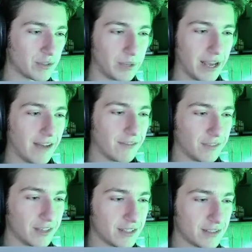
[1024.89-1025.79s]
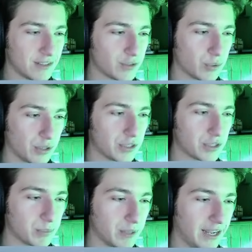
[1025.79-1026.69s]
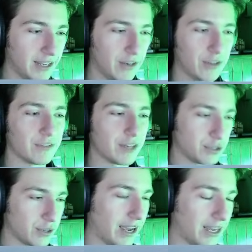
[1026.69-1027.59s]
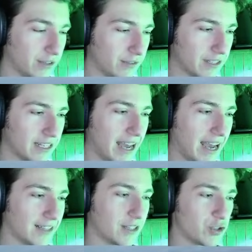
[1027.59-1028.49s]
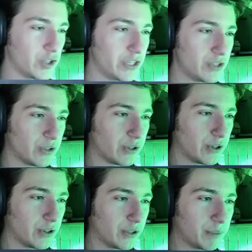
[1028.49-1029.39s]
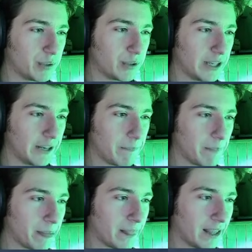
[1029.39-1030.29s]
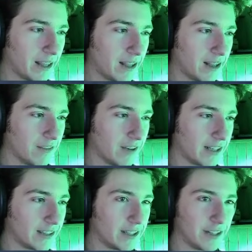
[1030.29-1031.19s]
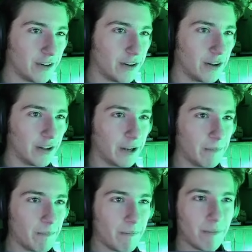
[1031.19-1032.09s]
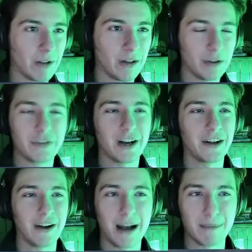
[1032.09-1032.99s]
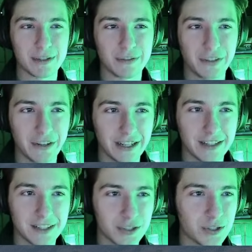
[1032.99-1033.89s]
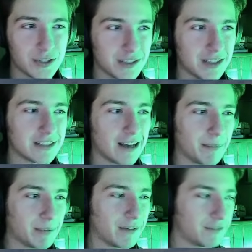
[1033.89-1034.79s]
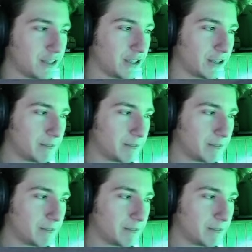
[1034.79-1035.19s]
We have this sort of display here. You've got your angle of attack, the G's you're currently pulling. If I click on, you've got your atmospheric conditions in the top left here.